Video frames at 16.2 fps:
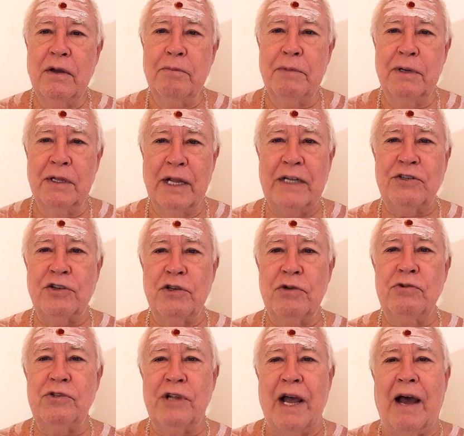But let's
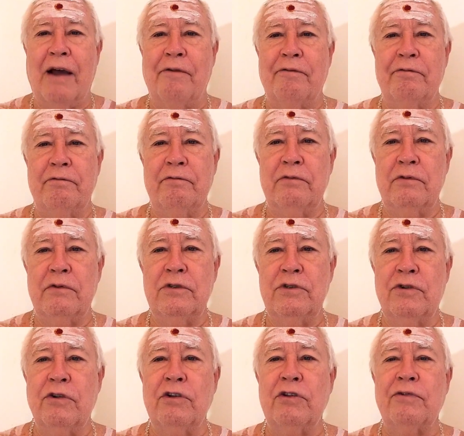use that
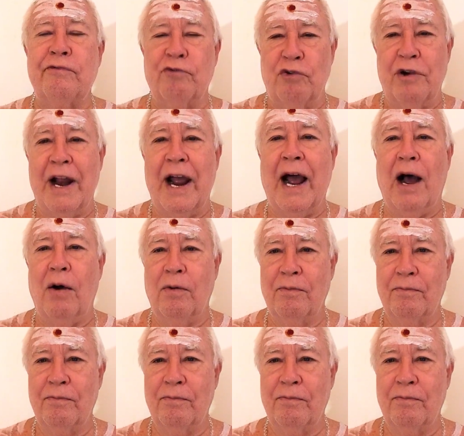just for now.